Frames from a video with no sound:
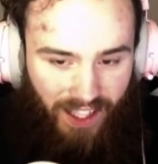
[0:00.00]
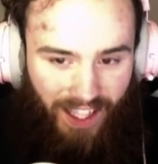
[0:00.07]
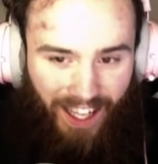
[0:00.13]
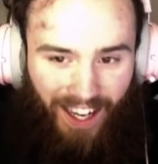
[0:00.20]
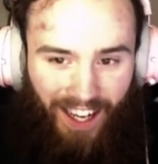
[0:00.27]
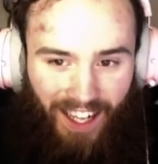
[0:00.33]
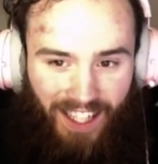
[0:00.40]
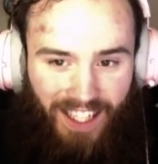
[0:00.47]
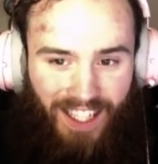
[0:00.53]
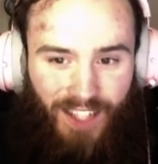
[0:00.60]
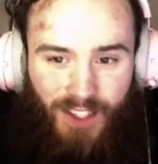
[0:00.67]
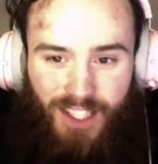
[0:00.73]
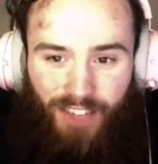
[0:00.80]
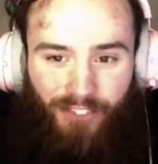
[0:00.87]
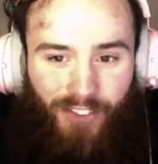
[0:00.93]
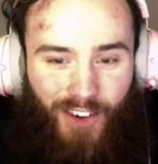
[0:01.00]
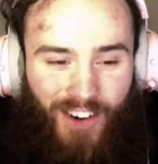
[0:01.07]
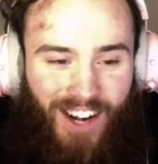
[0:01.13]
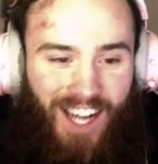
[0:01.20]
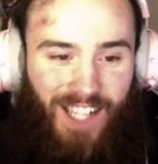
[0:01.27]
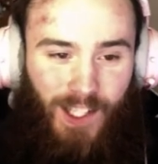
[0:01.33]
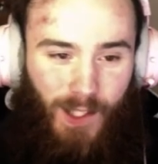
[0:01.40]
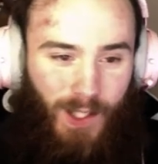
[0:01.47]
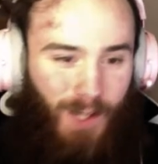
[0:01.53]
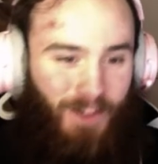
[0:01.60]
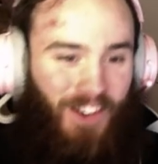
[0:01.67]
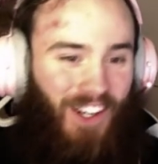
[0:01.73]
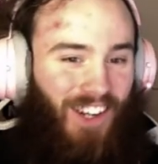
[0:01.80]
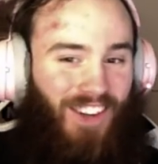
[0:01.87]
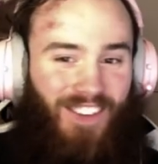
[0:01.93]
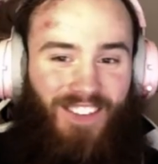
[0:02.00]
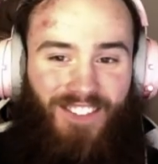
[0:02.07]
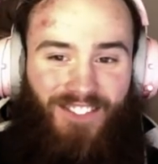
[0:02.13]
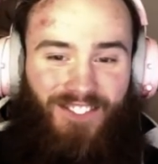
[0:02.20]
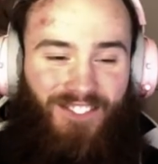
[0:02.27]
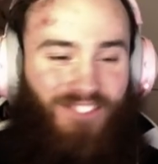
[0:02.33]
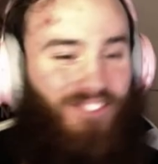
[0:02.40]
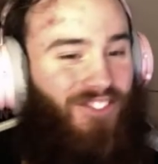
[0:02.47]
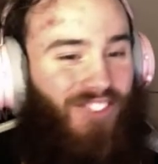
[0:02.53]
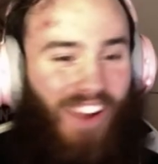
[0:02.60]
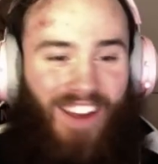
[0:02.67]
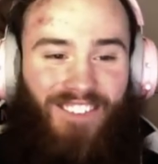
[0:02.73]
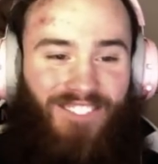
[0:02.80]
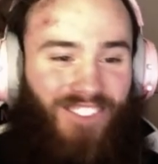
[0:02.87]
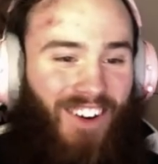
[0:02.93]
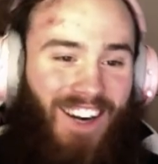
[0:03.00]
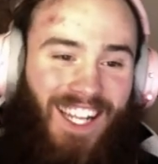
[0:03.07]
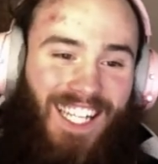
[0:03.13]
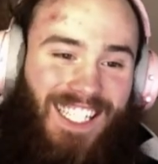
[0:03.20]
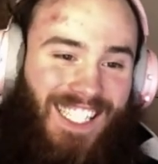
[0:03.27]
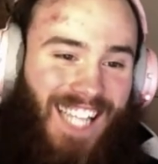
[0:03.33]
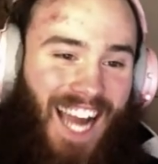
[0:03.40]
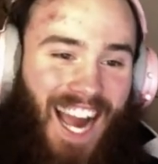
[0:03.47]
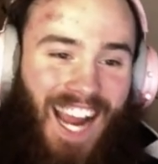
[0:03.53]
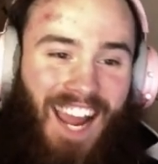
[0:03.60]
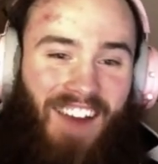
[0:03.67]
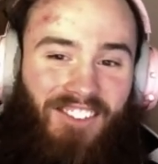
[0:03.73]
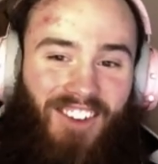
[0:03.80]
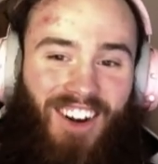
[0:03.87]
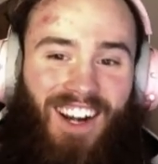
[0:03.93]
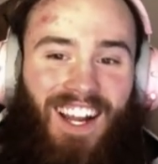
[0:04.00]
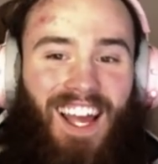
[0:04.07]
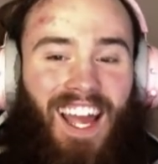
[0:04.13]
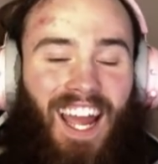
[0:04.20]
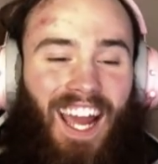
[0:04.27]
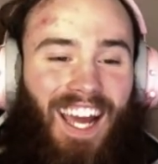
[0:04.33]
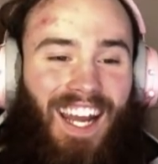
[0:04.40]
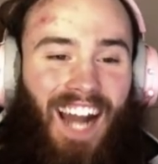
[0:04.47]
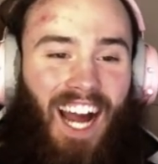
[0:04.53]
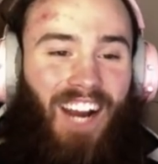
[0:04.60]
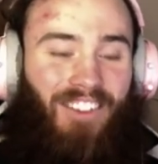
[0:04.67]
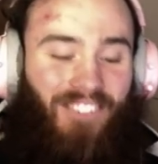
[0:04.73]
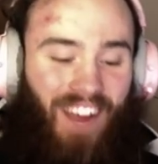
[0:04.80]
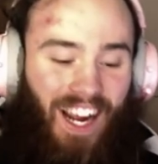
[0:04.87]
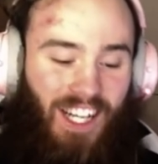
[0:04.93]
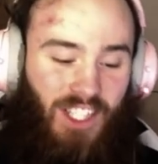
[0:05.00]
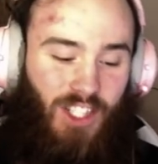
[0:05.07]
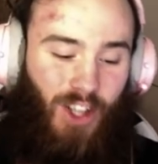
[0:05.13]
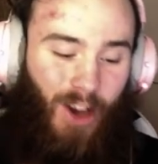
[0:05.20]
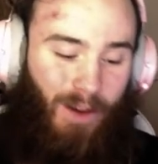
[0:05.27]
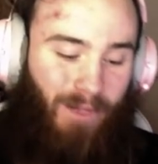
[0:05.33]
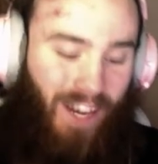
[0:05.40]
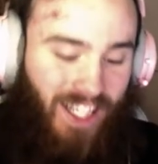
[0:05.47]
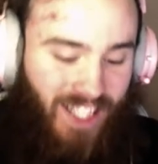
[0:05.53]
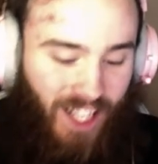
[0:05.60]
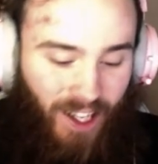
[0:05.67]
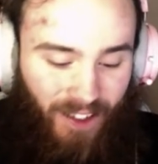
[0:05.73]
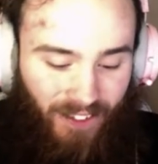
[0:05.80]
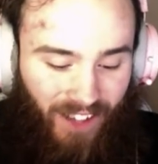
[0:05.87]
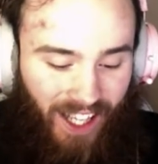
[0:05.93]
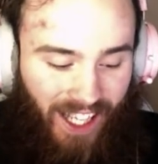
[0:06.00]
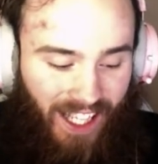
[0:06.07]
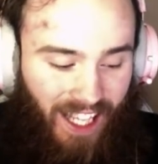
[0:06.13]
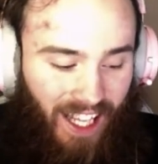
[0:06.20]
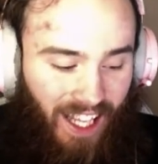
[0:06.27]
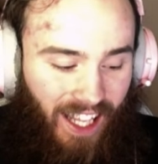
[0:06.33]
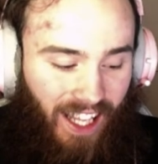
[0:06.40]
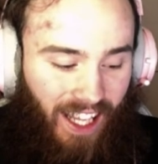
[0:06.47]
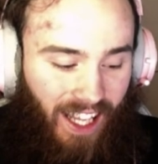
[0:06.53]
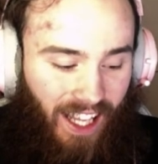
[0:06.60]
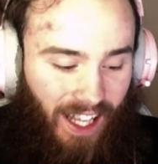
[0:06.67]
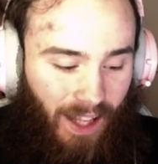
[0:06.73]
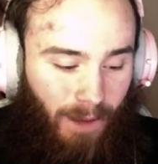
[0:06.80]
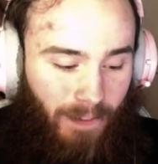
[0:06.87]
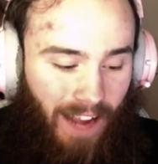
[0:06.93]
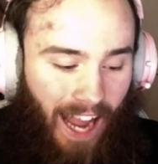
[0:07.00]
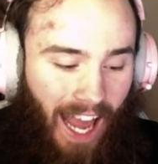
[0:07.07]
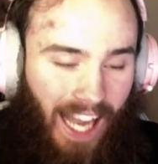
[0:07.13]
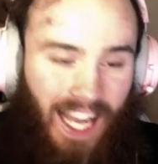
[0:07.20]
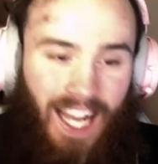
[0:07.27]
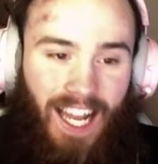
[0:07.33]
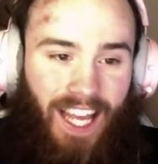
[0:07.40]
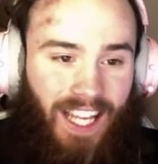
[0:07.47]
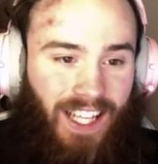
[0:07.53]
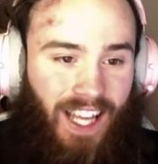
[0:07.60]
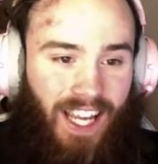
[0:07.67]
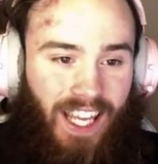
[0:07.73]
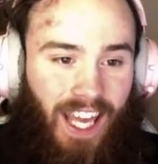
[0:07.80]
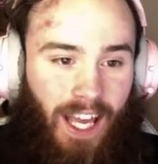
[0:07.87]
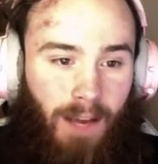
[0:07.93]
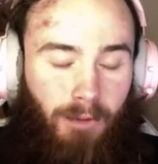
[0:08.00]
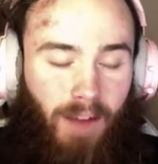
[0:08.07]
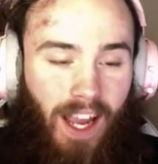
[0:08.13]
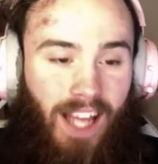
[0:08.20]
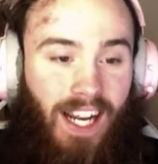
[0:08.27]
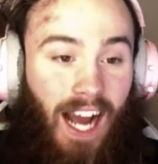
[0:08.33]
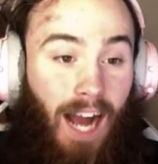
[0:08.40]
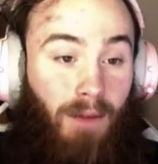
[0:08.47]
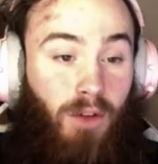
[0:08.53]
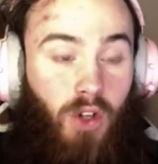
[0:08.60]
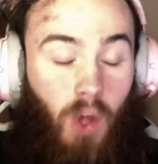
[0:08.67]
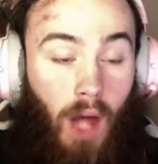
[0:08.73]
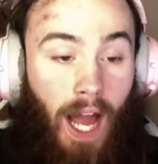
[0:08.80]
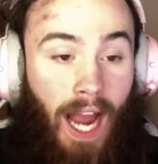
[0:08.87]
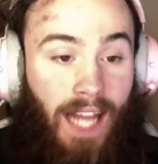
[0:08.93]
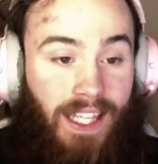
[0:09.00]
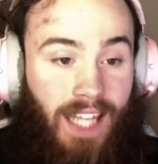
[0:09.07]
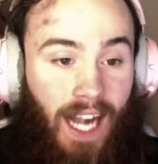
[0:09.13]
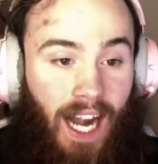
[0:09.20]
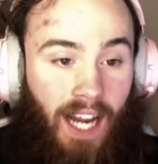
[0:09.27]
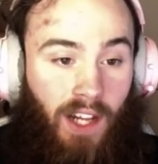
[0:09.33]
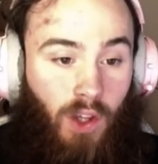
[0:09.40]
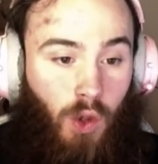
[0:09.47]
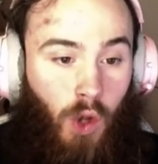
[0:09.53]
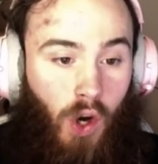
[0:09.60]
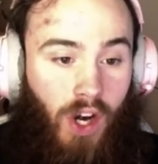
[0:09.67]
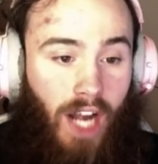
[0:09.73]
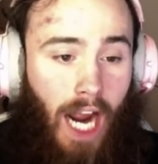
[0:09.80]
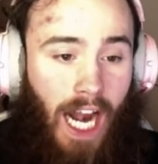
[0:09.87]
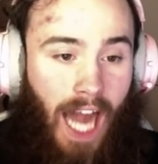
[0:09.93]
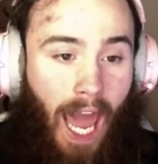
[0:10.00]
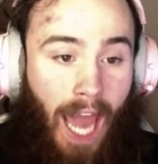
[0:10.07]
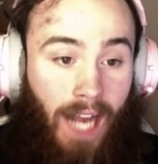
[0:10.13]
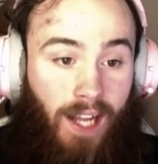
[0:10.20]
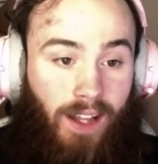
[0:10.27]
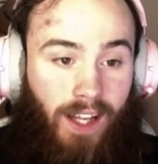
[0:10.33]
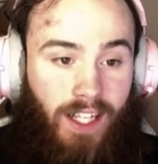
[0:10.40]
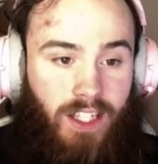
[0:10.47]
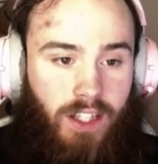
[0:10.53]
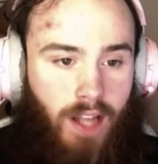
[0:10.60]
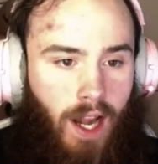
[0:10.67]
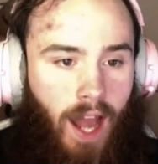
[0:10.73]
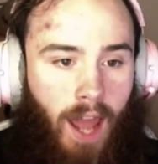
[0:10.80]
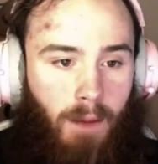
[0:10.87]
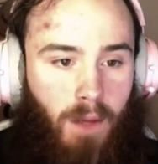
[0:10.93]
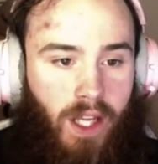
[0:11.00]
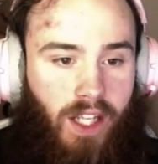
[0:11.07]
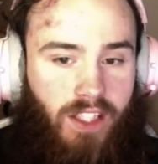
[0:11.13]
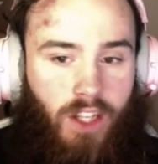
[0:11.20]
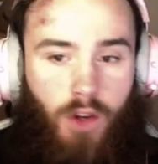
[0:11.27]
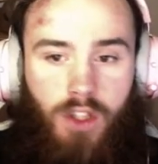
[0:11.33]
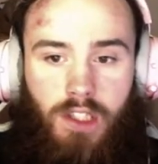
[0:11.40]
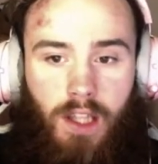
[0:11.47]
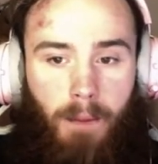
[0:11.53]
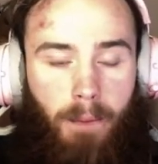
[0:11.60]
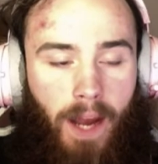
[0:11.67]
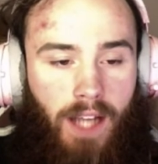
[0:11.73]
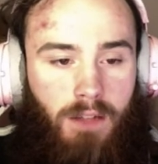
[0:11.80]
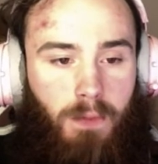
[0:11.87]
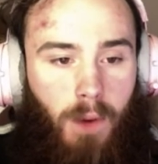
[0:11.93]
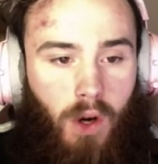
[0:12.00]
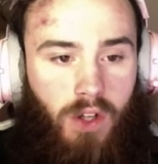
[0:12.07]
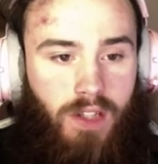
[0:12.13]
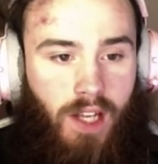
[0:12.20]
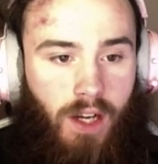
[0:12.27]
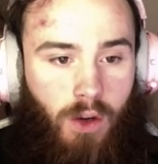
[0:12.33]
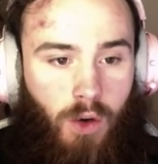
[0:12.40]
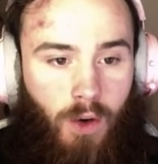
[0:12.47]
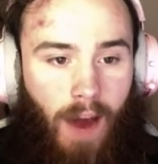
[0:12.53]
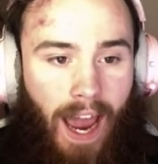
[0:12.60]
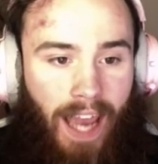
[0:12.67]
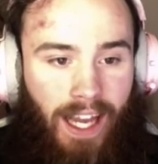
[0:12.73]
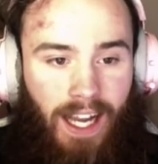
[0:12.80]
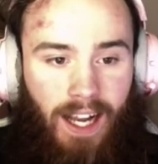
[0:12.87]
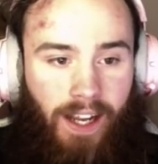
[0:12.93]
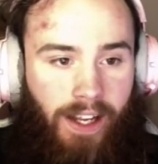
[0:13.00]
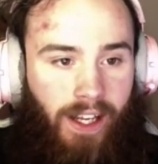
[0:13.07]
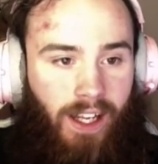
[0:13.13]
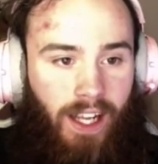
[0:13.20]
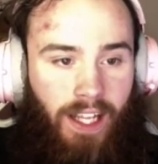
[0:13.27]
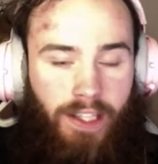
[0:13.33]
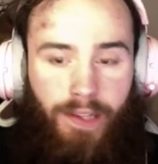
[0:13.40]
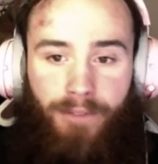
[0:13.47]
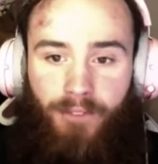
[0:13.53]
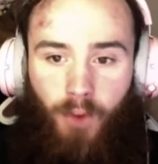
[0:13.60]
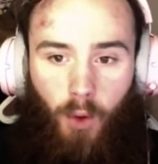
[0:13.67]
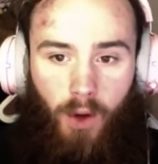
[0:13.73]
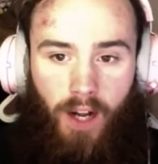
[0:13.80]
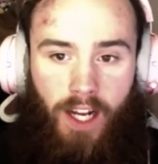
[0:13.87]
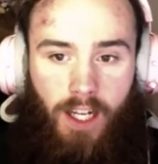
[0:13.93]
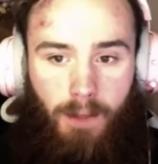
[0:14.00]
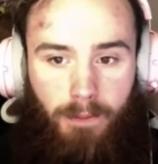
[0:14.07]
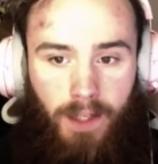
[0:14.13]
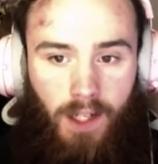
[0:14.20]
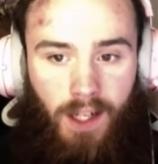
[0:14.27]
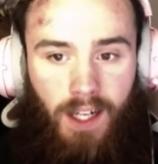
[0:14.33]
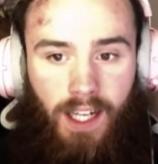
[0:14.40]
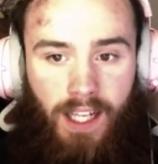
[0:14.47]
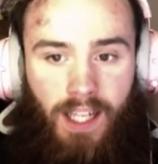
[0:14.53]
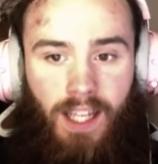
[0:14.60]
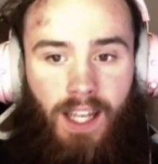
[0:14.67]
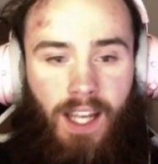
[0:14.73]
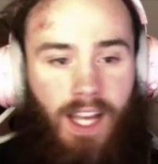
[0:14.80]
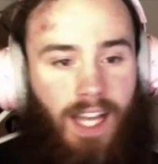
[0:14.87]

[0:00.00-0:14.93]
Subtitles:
He was a Fortnite YouTuber, funniest guy ever, and I saw myself like editing like him, and I'm glad that I learned how to edit like C-Day because he was the best person who edited in the Fortnite community.